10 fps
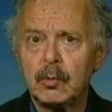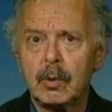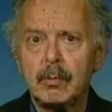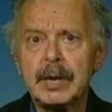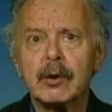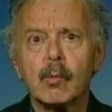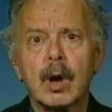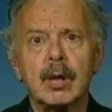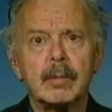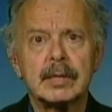soon will be in a
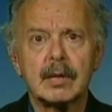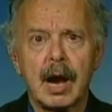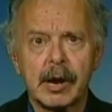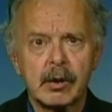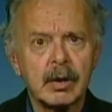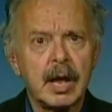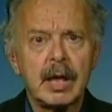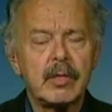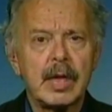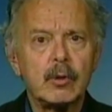realm that's higher
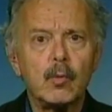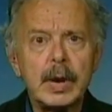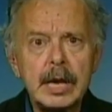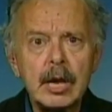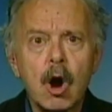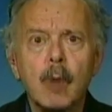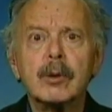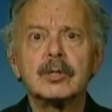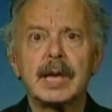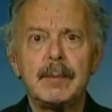than we,
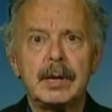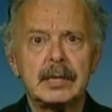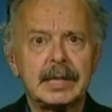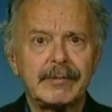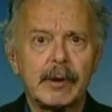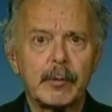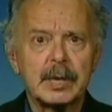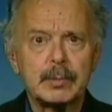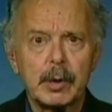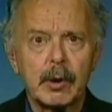Homo sapiens, have
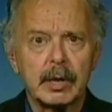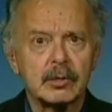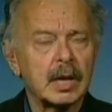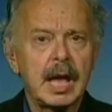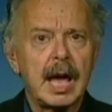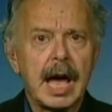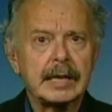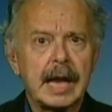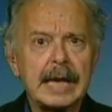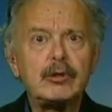ever experienced.
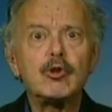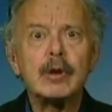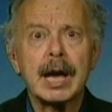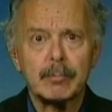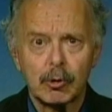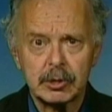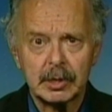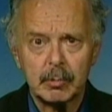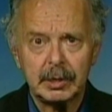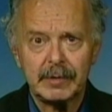I do not
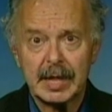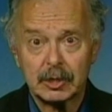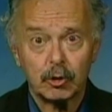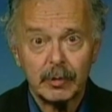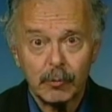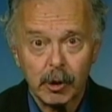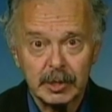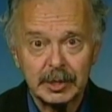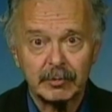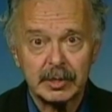personally believe that's good for
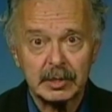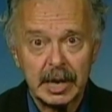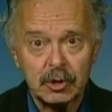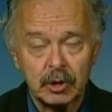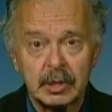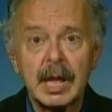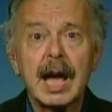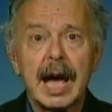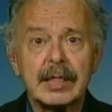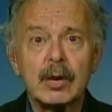our civilization.
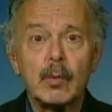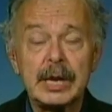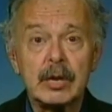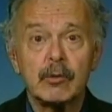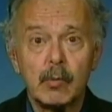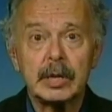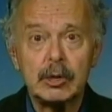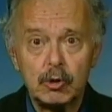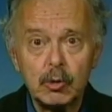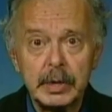I think we
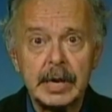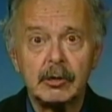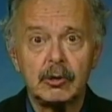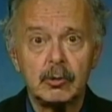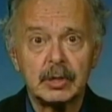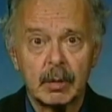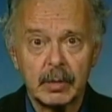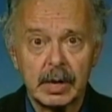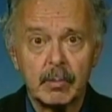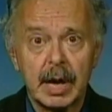really do need to do
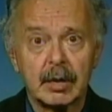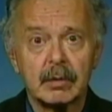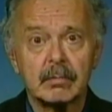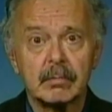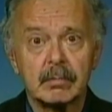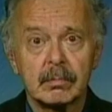something about it.